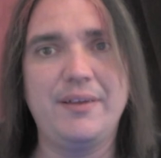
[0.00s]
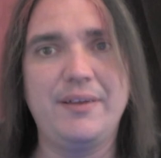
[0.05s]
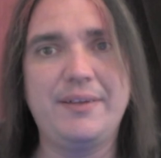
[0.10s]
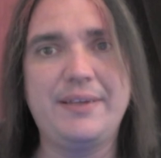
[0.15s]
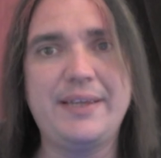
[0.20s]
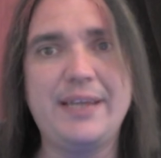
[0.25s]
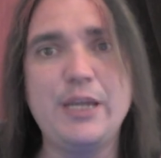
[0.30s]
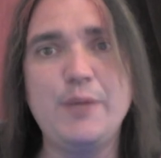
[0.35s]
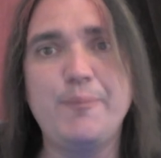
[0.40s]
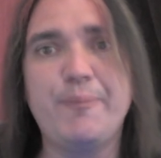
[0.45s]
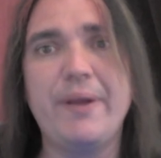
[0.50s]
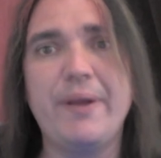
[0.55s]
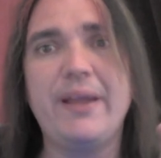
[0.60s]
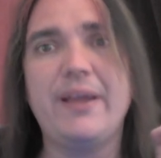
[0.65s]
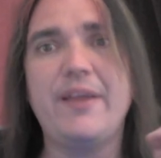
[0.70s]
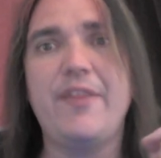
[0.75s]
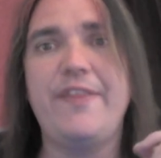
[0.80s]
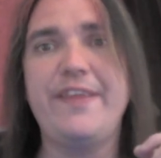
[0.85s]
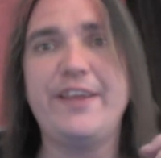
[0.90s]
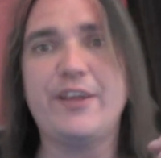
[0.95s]

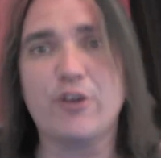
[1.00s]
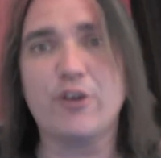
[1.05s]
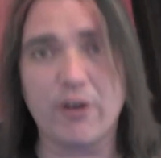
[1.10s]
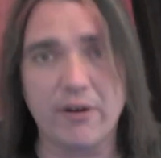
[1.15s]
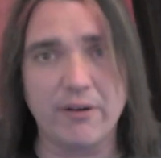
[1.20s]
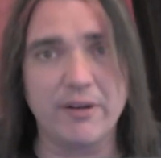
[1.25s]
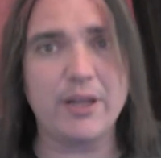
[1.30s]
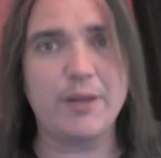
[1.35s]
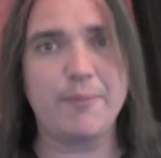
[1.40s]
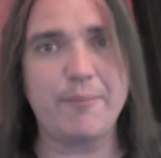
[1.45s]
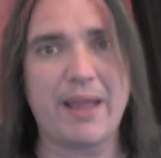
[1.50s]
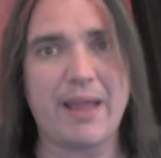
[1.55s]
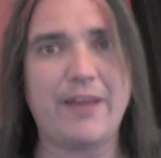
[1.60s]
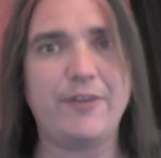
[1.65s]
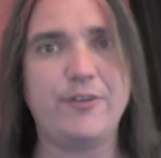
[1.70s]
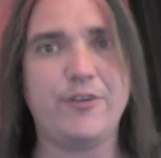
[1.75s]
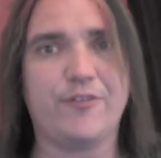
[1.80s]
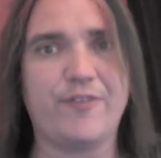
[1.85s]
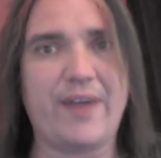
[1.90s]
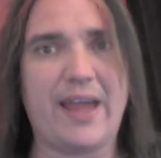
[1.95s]
keeping the current
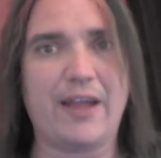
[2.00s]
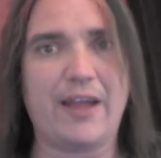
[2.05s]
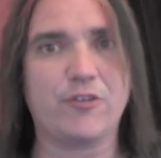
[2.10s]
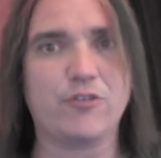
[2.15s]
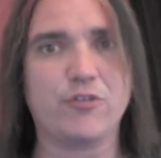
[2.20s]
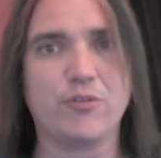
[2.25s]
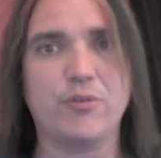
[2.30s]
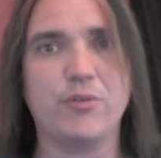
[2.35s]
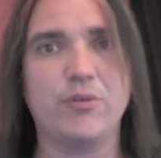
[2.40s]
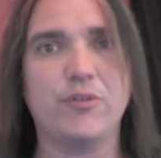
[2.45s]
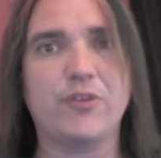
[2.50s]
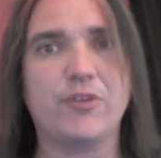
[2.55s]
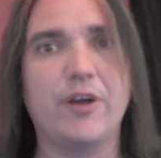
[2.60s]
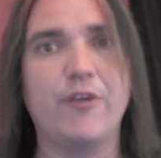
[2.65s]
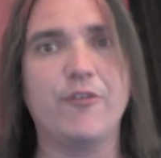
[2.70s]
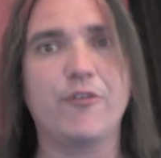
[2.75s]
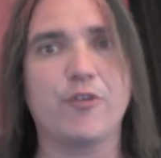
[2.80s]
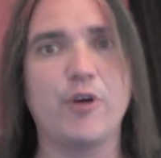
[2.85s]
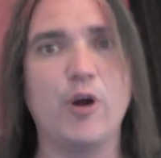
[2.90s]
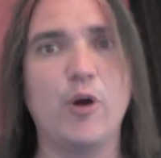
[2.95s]
manufacturers
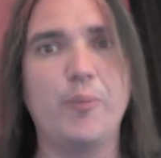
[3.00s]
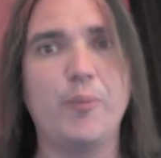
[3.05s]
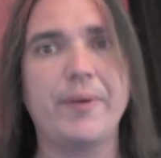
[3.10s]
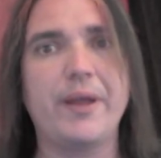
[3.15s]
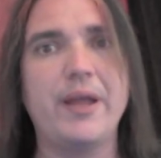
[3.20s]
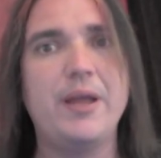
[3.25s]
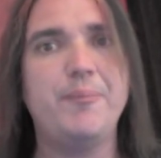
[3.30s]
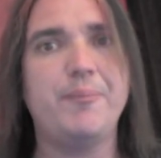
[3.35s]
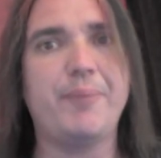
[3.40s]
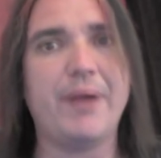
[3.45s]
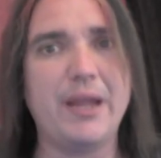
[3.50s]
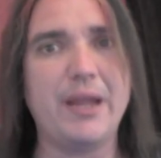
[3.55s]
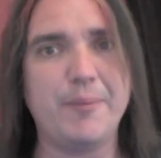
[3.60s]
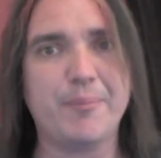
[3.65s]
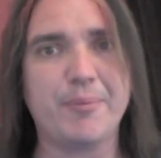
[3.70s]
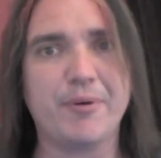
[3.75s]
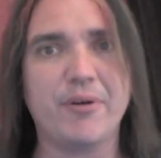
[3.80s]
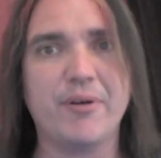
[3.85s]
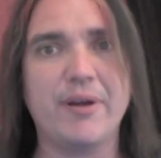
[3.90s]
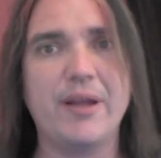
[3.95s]
of rope and
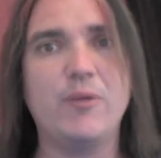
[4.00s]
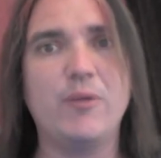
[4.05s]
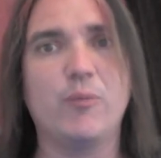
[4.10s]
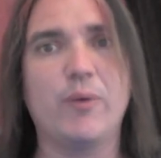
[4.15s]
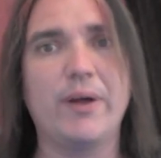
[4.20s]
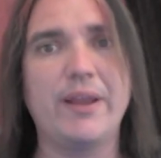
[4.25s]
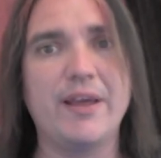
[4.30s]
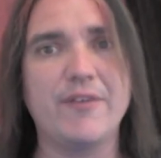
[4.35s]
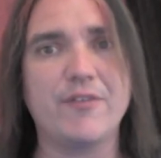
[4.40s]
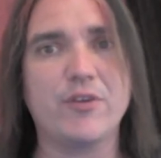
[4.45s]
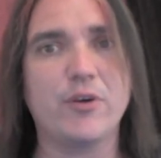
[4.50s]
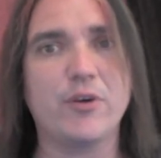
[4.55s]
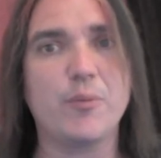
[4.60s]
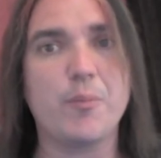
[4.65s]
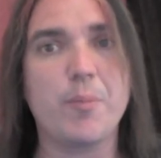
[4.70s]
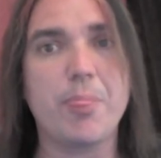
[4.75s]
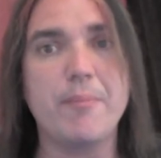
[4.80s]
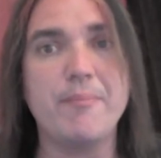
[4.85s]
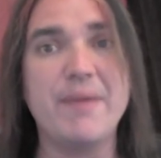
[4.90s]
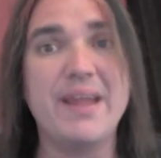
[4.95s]
paper and whatever
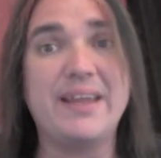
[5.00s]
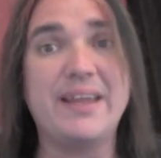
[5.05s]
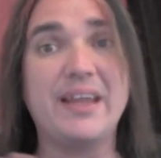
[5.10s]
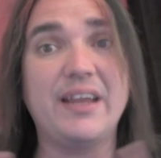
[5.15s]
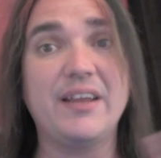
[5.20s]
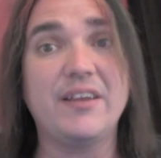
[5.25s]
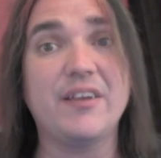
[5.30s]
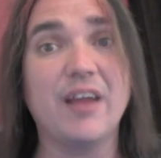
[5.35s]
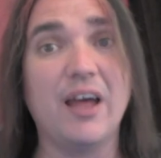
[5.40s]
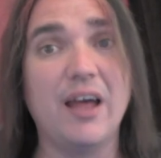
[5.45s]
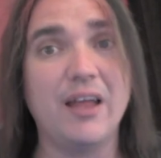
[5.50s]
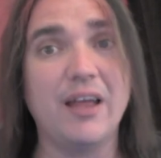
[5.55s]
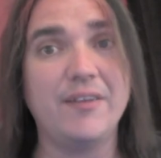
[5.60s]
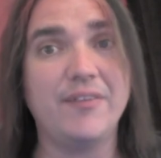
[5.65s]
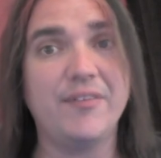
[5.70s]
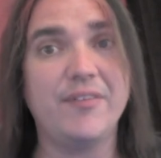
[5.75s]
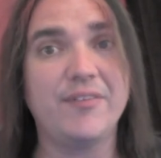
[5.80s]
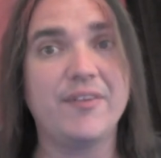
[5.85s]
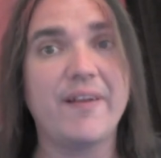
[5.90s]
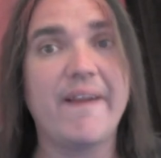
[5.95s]
making
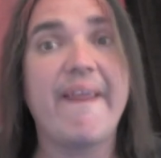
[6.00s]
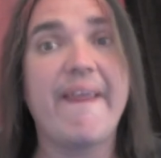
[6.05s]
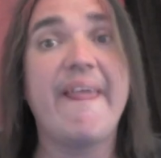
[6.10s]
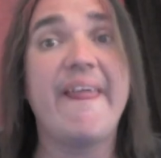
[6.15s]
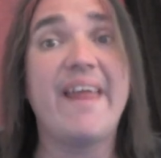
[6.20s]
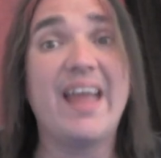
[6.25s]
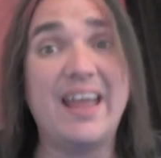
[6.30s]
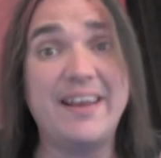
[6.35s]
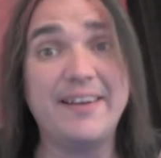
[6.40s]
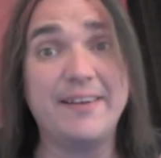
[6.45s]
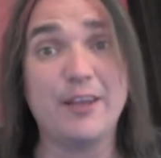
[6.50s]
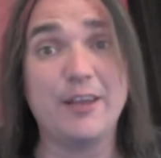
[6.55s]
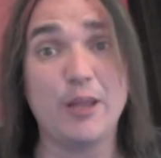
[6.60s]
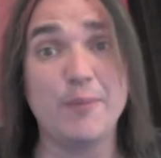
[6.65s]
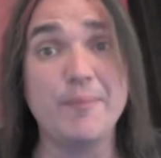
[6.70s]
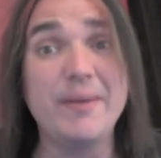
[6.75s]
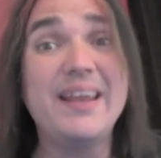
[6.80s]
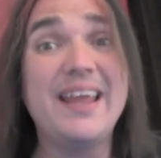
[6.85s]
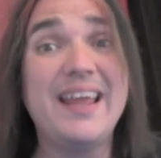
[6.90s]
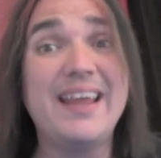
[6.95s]
tons and
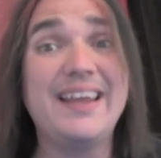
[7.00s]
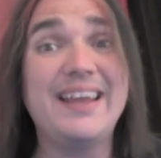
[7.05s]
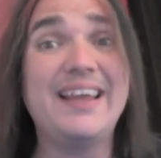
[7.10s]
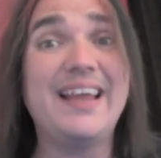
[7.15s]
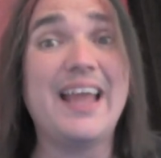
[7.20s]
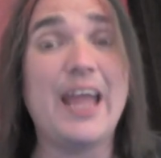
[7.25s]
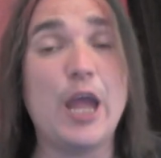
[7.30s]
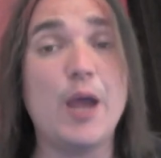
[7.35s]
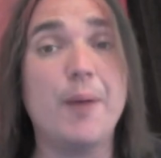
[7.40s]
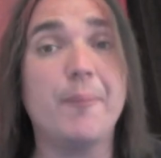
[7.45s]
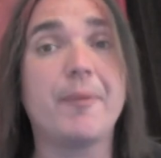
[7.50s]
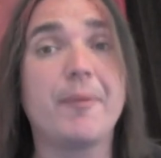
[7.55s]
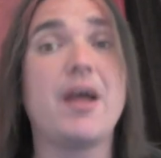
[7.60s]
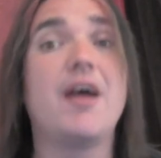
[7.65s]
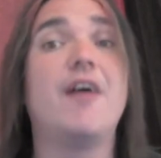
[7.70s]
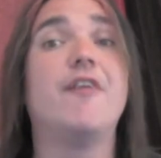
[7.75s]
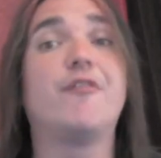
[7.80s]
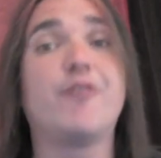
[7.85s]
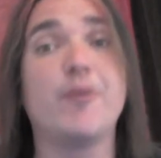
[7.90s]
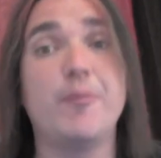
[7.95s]
eliminating hemp
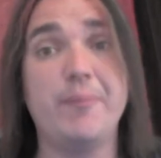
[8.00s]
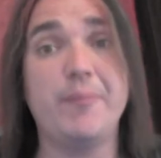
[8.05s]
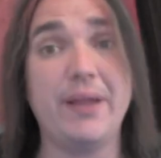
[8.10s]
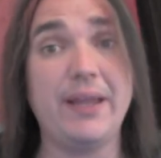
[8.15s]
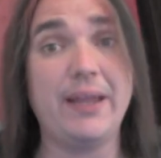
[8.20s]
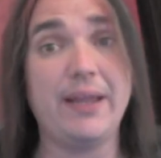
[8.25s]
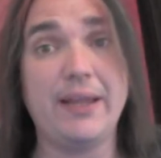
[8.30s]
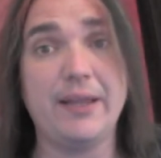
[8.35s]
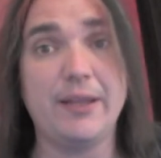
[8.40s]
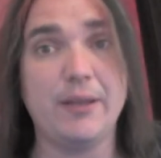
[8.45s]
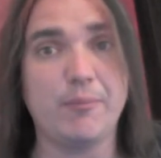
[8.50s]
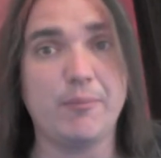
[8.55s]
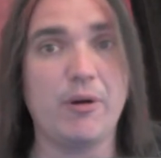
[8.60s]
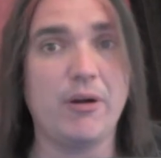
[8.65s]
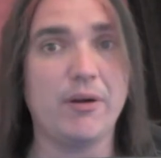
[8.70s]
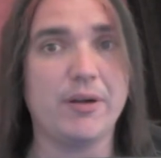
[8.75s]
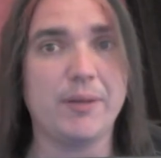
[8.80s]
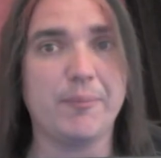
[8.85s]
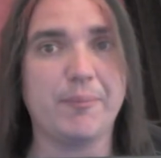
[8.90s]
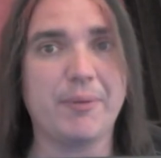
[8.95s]
from being in the
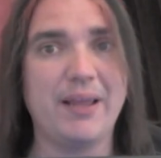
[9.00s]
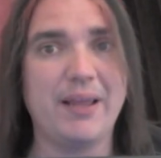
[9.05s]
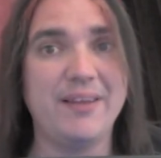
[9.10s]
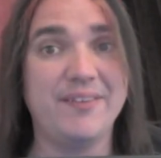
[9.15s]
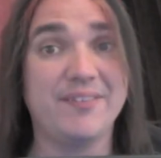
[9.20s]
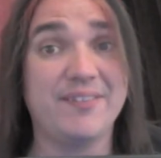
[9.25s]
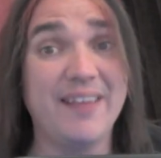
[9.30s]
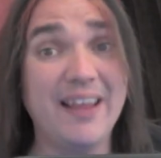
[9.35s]
marketplace.